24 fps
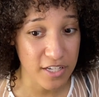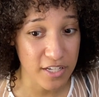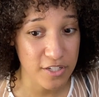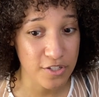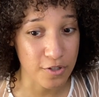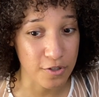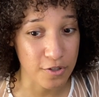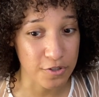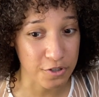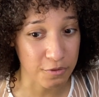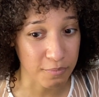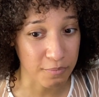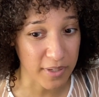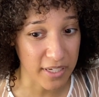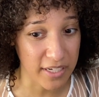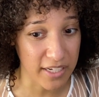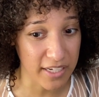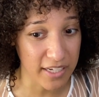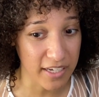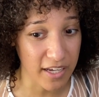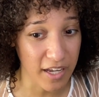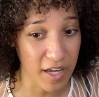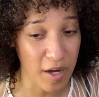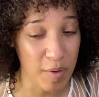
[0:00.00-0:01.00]
social
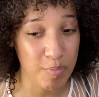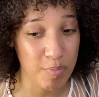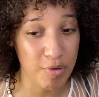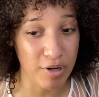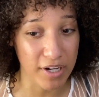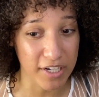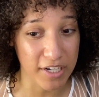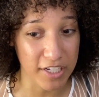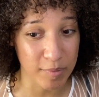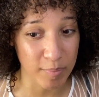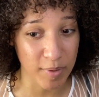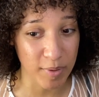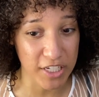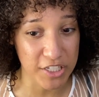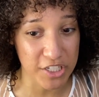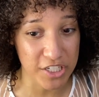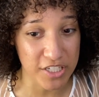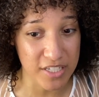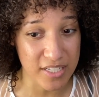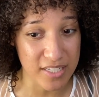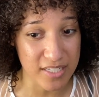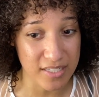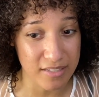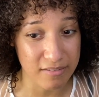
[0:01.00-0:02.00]
media, product
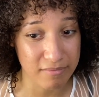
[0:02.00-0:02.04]
pages?